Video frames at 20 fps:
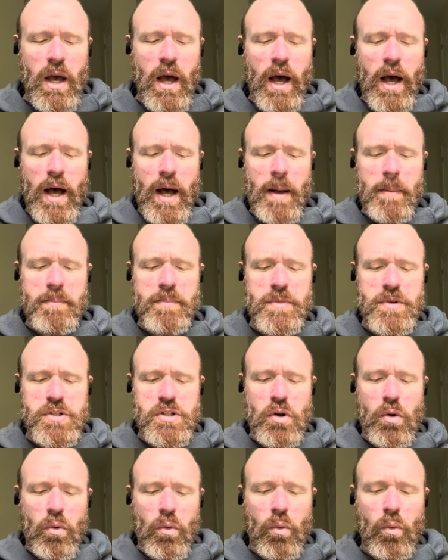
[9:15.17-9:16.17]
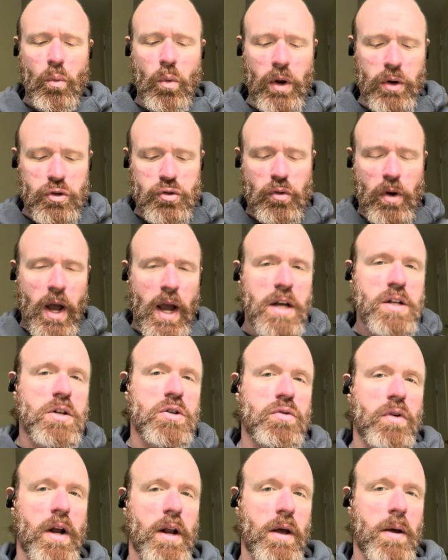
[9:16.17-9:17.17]
Um, so when trying to
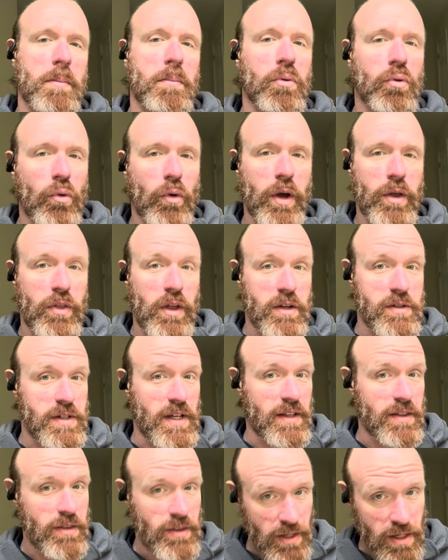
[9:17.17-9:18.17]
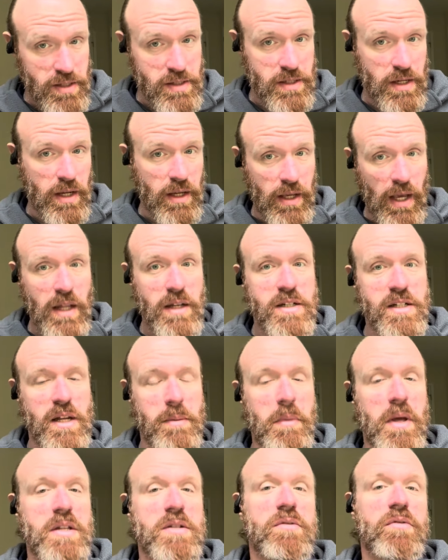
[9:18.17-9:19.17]
try employ things like this against
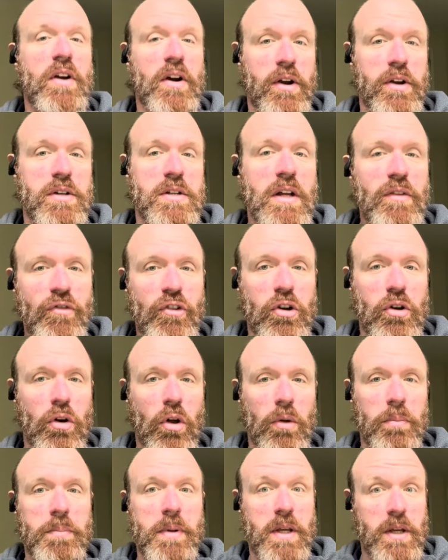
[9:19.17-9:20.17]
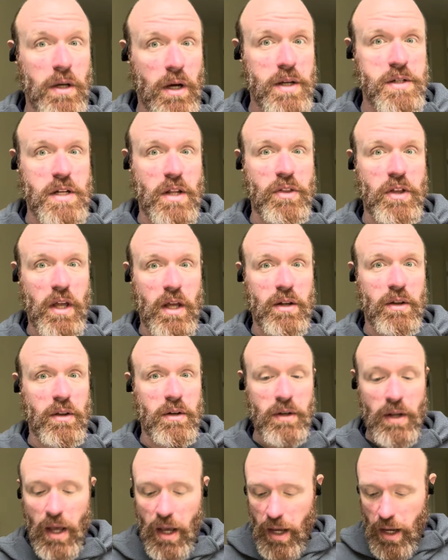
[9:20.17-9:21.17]
them, it's very difficult, because at the end of
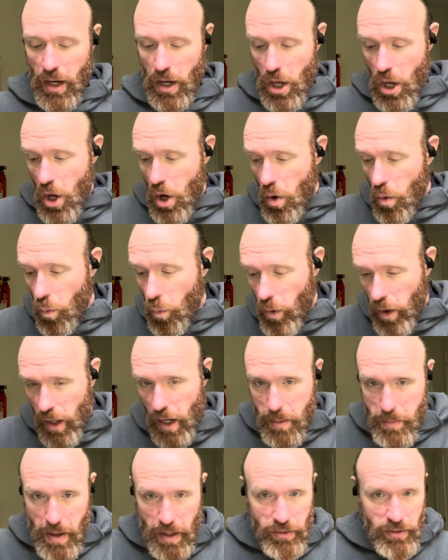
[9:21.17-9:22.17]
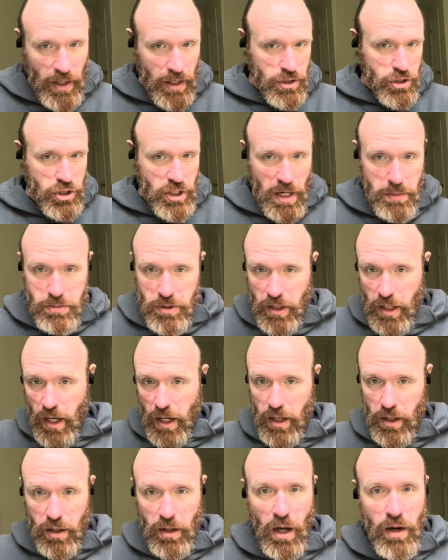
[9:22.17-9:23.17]
the day, when I make that shape to
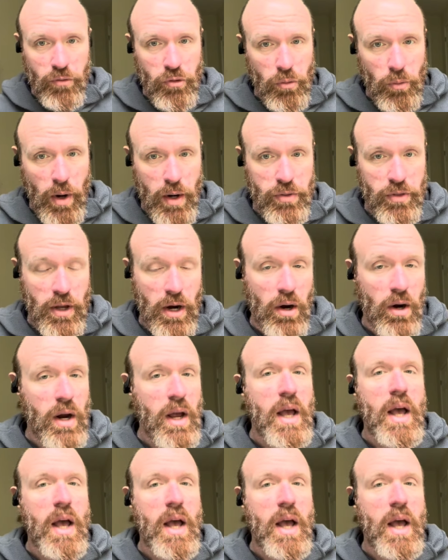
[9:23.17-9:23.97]
kind of cover right there,